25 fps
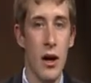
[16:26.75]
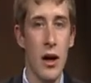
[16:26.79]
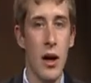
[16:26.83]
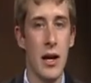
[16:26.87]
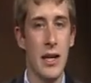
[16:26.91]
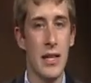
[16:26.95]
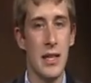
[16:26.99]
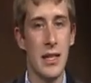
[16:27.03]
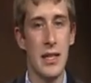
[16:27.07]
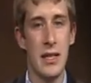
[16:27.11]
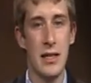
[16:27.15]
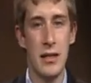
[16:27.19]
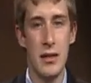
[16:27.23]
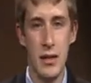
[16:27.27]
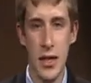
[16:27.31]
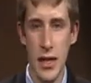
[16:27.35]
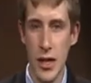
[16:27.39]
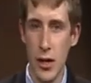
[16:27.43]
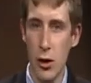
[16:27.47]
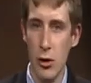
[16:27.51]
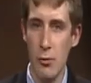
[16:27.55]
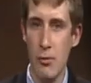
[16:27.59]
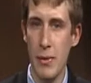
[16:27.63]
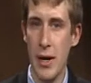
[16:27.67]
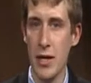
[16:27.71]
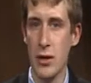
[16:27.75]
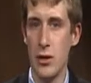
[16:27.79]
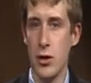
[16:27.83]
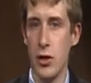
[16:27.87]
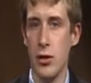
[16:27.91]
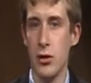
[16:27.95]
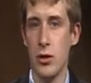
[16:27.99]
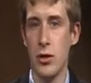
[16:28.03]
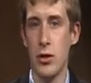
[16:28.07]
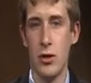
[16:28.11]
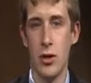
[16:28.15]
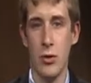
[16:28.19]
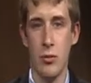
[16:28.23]
a single
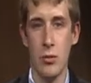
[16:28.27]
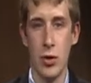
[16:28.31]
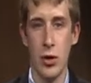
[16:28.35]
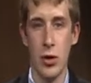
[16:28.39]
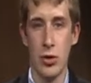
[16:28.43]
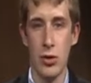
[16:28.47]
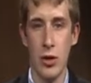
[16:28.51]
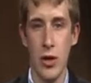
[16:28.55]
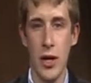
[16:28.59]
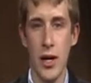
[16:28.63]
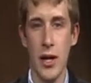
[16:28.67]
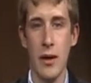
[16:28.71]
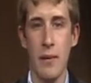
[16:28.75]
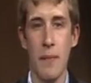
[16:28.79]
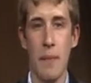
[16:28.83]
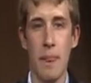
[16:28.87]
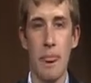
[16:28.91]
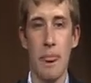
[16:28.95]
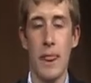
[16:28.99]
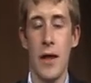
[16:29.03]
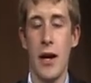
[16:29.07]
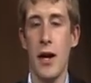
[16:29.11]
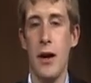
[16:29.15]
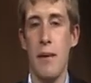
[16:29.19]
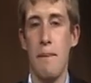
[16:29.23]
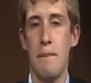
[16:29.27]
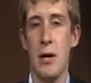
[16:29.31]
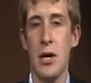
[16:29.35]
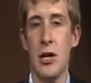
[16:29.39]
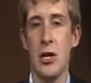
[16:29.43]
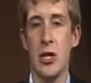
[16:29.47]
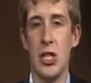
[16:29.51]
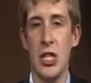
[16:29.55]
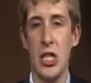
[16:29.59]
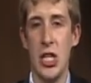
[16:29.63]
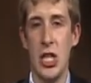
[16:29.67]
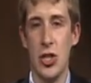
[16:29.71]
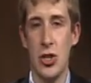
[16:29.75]
Mentos, some string, and a pair
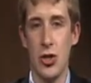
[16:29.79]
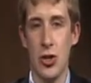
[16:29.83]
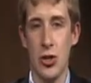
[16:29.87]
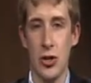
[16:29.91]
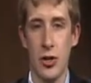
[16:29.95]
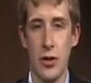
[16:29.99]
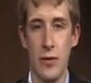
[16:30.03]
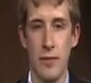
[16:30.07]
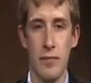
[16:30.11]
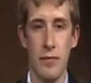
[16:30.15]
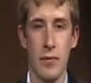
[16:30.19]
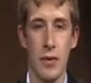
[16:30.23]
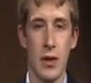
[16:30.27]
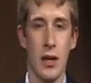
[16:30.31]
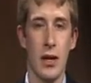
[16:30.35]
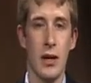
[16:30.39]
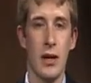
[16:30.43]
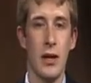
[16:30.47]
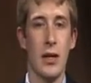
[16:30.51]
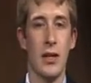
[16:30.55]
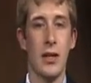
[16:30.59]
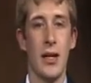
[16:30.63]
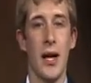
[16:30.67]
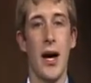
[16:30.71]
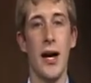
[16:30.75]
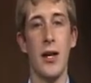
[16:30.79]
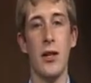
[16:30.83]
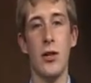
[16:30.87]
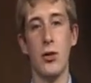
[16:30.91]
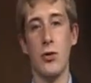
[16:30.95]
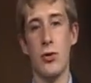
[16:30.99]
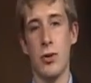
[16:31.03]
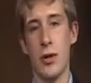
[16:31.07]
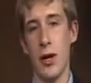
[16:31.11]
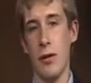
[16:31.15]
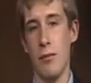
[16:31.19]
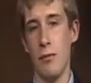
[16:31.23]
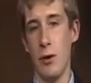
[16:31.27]
of scissors. Tie the
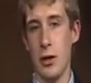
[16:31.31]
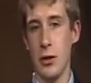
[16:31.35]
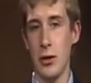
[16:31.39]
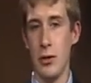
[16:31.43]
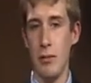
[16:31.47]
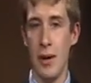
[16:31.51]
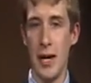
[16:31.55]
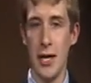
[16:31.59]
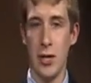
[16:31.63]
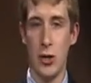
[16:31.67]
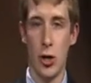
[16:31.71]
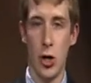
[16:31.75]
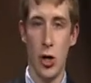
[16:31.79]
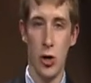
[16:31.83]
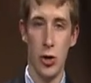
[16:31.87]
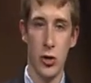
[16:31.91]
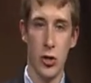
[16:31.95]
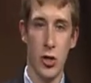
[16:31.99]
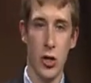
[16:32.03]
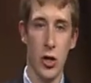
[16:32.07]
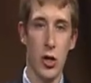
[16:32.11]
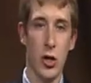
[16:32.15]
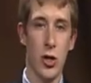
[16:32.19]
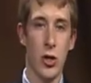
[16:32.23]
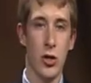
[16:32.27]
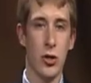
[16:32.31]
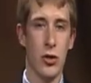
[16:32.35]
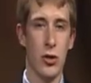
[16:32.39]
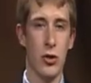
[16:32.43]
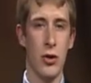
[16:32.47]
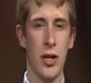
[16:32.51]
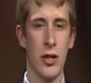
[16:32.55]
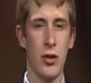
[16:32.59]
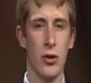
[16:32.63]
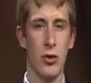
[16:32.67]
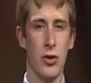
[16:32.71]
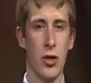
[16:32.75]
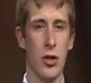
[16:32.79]
string around the Mentos so
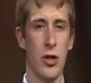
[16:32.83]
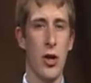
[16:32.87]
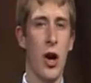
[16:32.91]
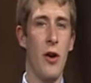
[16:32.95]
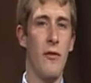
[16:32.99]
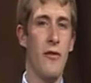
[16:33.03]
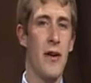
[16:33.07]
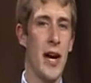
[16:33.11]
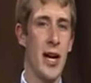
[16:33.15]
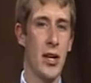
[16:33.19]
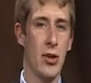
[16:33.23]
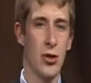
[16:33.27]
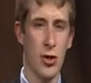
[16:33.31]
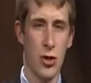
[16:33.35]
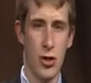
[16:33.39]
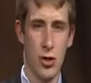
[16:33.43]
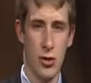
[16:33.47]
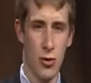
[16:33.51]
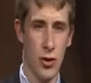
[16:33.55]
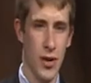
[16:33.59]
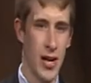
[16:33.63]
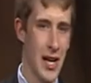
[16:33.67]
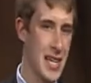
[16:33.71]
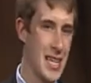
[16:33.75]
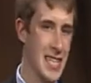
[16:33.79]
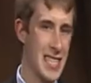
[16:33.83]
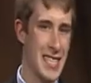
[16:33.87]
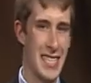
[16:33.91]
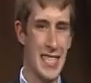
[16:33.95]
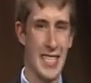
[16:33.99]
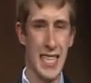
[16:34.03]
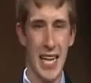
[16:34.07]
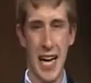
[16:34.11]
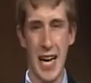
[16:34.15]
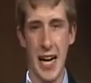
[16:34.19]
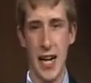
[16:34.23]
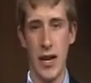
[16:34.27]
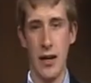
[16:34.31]
that there's enough extra string on each
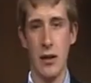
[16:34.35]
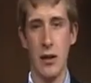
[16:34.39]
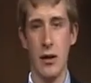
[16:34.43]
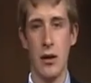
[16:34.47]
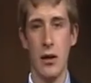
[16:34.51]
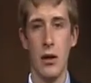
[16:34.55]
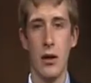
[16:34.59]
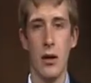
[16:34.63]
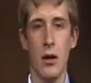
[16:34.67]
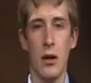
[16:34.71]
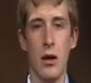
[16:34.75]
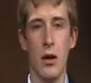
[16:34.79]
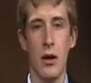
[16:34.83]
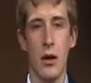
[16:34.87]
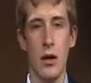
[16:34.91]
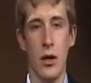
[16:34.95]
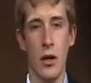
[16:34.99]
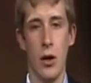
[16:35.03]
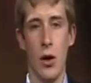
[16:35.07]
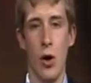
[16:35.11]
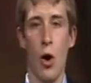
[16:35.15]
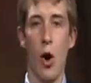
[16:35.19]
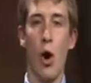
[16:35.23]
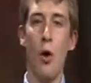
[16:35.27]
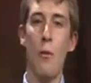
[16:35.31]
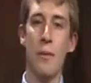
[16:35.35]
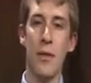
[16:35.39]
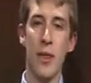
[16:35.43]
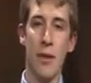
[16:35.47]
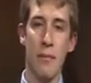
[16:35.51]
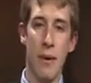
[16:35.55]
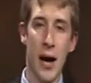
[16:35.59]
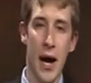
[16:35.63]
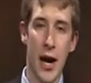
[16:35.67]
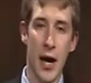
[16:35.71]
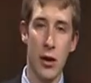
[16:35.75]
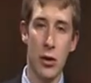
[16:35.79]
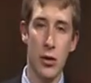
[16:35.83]
side. Open the
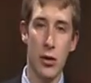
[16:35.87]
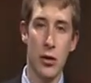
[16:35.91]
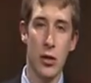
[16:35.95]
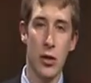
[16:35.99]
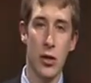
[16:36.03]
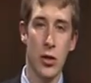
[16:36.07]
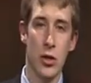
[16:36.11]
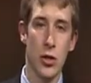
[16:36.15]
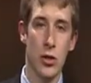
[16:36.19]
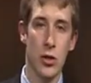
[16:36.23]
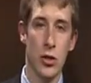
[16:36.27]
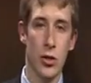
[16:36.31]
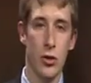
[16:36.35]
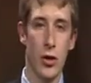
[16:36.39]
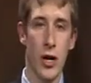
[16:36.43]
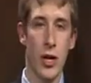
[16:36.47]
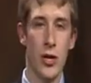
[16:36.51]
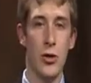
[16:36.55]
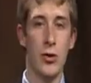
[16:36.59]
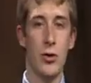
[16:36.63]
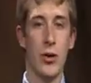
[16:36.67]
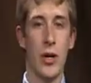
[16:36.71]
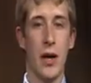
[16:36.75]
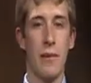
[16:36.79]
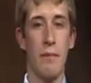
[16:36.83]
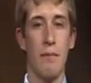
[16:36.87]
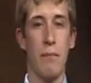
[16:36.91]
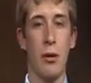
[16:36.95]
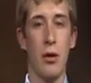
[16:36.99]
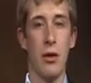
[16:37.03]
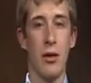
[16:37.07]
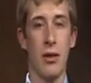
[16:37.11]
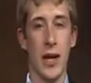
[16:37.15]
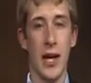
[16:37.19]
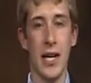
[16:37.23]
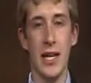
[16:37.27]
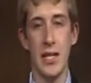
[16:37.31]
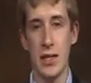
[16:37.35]
bottle so that you can
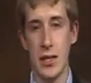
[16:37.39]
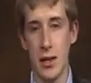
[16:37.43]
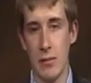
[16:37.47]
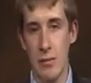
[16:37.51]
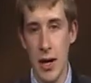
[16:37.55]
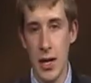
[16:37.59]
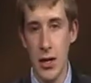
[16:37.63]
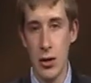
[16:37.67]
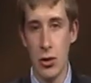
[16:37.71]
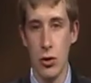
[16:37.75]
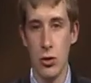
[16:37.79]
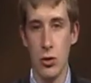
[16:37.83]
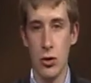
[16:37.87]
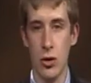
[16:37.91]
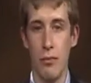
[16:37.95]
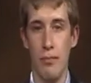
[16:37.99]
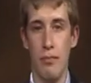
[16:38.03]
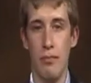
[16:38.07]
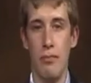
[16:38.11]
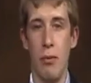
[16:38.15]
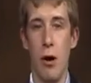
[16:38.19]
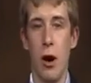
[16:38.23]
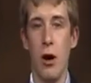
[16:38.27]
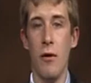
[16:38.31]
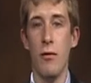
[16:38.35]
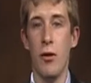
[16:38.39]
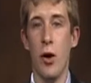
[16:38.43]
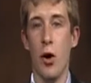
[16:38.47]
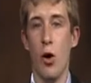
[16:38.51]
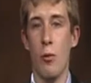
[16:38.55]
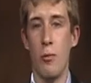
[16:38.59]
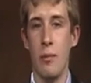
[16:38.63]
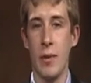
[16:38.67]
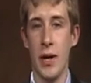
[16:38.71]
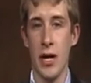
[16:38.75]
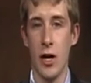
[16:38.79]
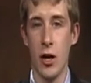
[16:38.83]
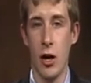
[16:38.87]
place the Mentos above the
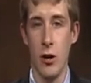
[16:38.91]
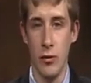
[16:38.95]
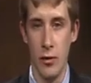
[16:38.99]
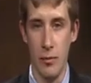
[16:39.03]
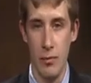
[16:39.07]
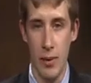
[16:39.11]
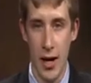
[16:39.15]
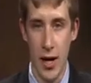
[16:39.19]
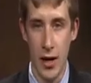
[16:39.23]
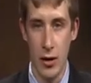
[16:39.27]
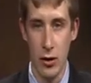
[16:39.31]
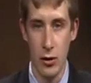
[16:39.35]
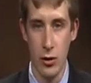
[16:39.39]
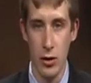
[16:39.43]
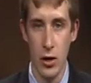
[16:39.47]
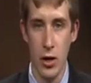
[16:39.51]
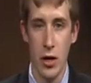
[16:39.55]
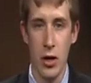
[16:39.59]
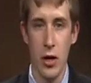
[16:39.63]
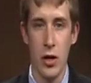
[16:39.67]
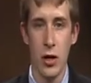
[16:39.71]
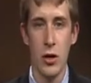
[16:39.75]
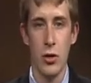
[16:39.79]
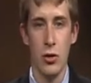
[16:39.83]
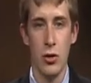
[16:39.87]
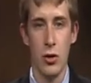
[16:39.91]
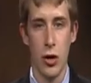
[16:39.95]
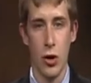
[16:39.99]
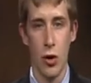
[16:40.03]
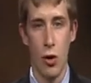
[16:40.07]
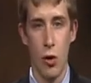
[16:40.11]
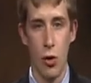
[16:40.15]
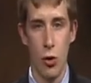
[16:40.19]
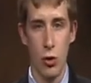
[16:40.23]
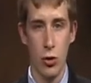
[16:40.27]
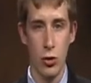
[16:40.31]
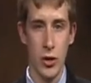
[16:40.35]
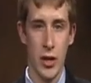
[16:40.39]
opening of the bottle so you
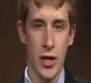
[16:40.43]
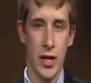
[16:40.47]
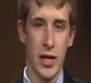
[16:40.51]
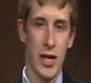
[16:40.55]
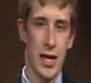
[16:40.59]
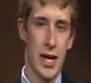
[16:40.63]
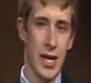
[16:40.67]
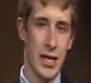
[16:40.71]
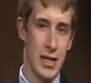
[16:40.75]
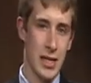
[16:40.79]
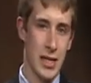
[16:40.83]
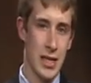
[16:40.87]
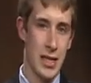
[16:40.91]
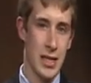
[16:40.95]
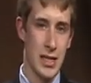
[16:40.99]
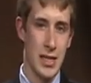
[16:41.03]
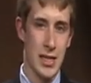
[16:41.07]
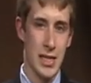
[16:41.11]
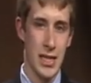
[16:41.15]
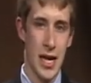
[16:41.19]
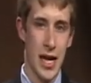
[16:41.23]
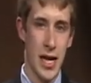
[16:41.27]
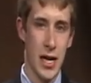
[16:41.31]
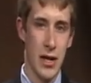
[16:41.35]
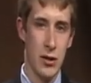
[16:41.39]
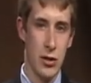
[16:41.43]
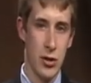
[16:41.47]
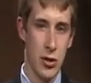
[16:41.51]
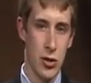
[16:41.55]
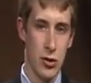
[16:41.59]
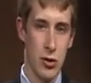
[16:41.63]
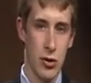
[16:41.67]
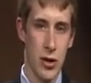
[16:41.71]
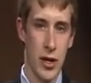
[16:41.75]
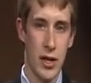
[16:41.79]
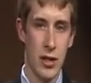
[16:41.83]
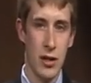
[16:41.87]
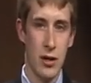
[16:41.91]
hold it onto each side of the
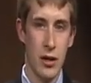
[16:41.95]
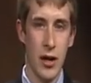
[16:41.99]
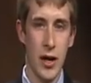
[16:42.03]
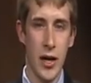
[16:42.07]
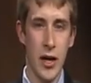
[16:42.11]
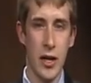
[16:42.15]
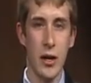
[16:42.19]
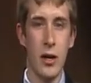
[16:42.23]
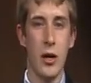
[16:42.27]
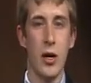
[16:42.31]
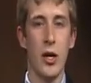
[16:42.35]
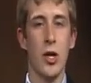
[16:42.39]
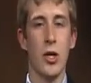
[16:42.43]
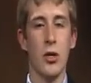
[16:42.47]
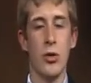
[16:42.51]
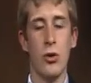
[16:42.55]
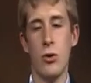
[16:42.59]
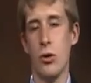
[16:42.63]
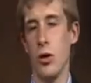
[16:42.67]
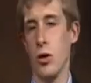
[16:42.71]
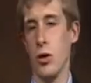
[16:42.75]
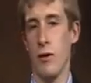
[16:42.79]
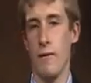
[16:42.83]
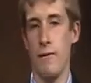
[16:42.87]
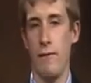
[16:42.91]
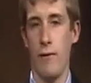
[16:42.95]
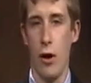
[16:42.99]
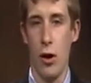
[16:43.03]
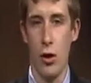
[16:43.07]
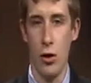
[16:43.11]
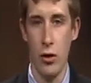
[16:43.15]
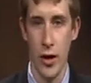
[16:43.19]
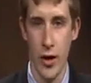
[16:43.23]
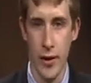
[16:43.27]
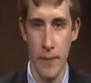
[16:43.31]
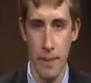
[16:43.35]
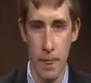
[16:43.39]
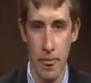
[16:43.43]
string tight so it doesn't
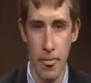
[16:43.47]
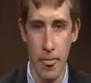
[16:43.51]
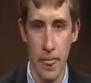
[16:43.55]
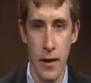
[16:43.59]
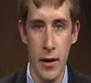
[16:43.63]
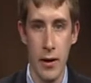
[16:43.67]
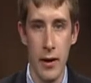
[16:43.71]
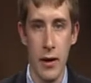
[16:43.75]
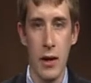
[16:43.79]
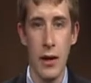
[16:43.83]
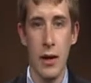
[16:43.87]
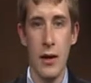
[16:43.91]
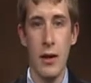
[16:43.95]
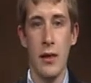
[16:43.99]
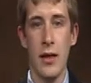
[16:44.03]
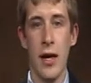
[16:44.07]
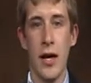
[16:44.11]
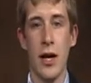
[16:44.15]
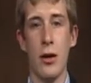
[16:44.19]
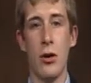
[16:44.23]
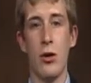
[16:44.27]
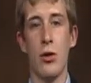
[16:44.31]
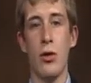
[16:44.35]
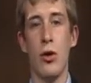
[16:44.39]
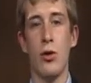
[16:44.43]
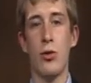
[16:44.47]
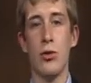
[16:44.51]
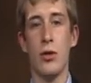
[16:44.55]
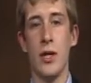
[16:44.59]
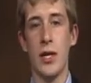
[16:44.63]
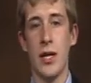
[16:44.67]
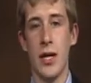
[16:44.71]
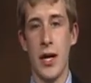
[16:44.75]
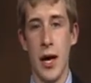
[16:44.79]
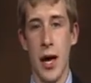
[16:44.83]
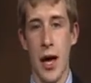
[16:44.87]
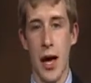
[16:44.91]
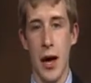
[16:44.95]
fall in. Then close
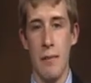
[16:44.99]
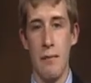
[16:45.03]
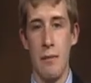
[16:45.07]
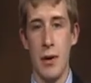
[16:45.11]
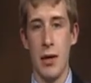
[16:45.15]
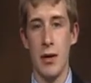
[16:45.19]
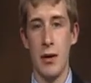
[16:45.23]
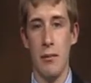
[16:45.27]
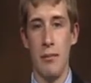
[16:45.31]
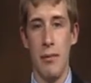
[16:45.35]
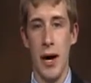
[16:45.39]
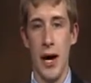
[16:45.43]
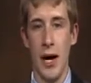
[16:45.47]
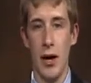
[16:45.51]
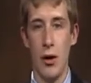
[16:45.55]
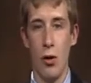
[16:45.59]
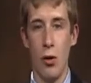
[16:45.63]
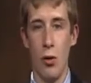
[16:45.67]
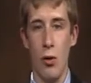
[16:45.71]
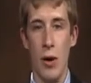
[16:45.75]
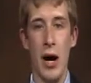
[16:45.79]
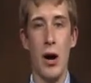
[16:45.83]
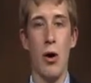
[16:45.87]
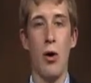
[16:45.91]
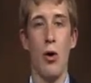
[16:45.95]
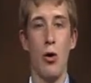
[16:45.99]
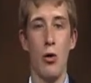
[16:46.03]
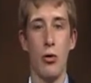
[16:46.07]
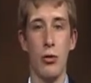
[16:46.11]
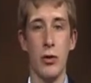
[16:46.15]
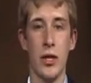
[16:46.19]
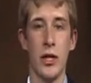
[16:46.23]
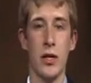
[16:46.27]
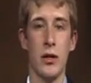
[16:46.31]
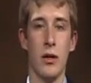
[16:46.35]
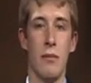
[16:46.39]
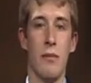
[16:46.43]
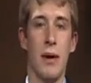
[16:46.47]
the cap on the bottle while
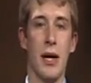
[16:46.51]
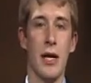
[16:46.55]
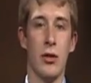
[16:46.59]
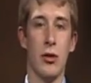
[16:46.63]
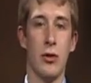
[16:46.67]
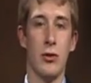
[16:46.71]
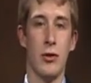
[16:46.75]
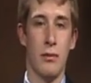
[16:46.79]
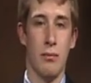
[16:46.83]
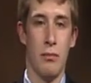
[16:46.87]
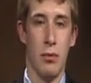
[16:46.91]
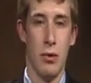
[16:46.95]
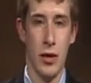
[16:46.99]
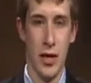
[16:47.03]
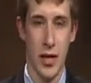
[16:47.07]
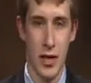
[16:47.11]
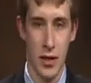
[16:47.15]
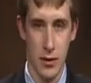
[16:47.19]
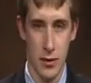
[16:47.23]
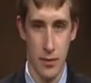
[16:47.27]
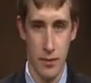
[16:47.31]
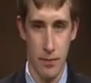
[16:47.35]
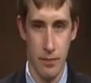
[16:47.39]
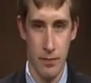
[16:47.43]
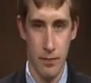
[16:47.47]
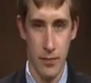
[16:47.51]
holding the Mentos in place.